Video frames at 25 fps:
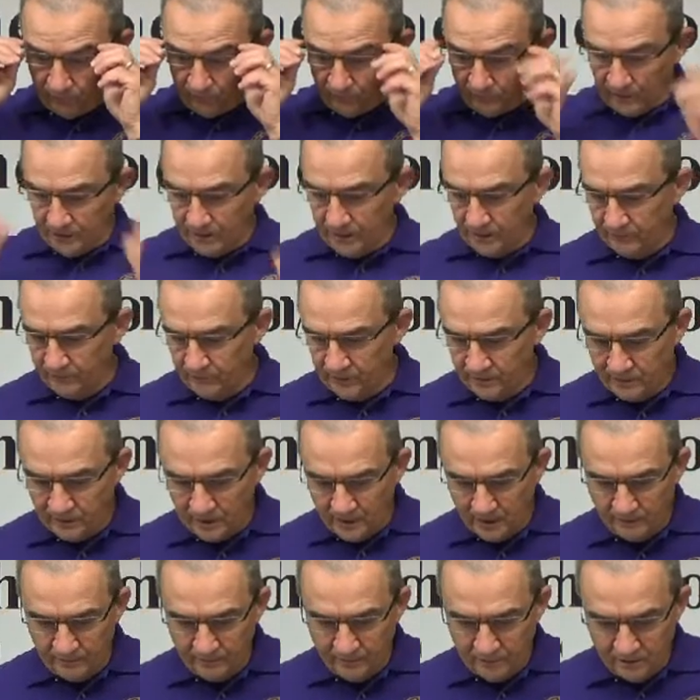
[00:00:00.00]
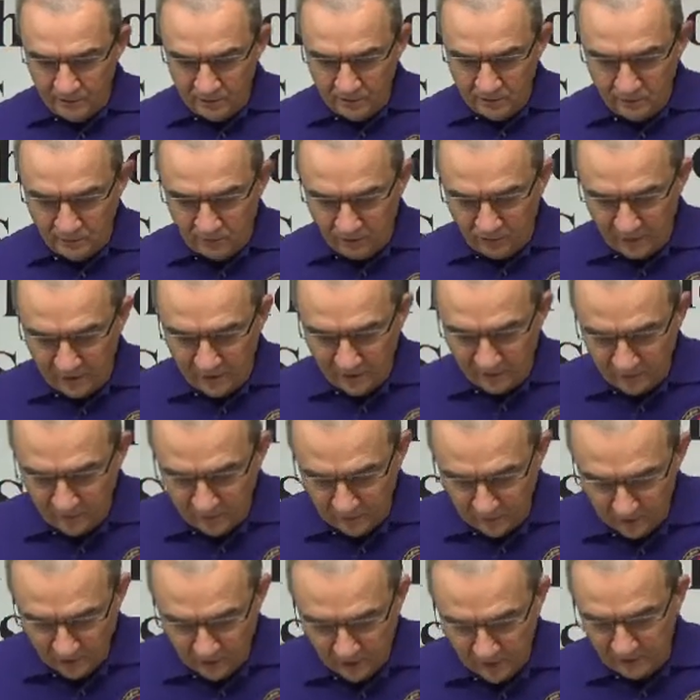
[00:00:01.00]
that every time that you fail,
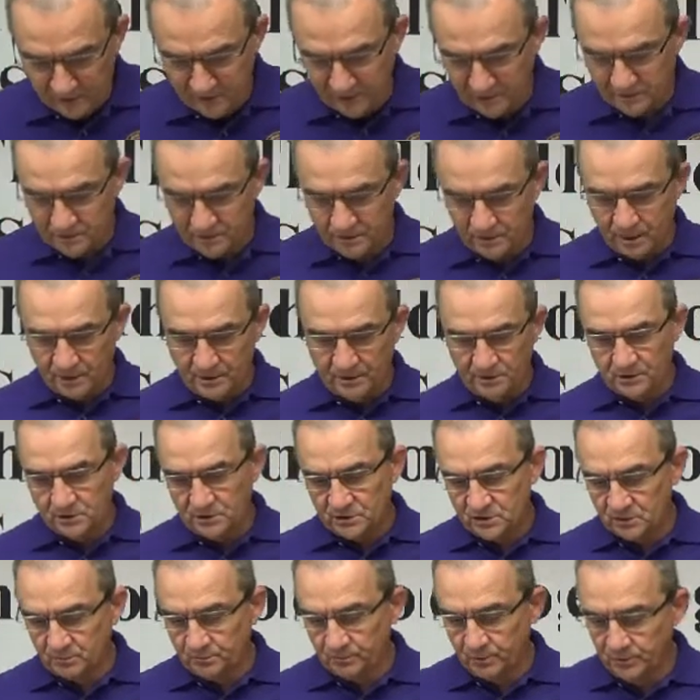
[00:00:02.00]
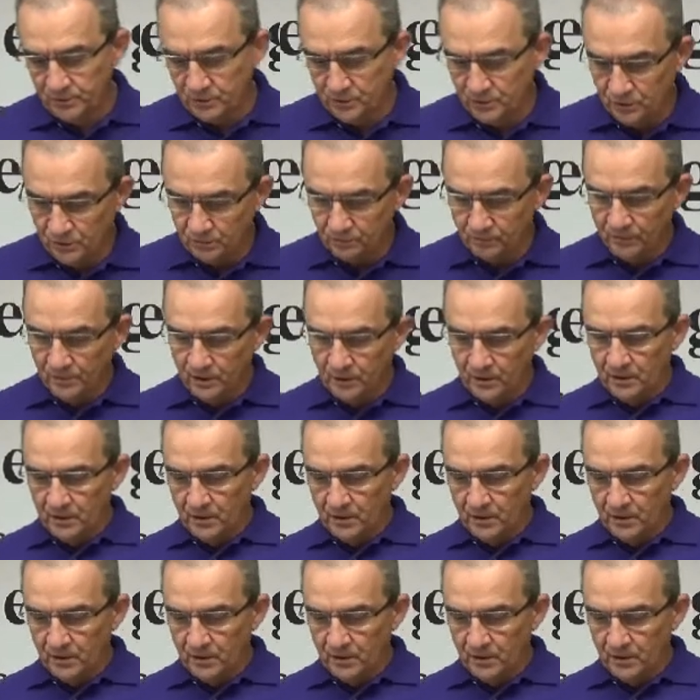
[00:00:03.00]
that God does not discipline you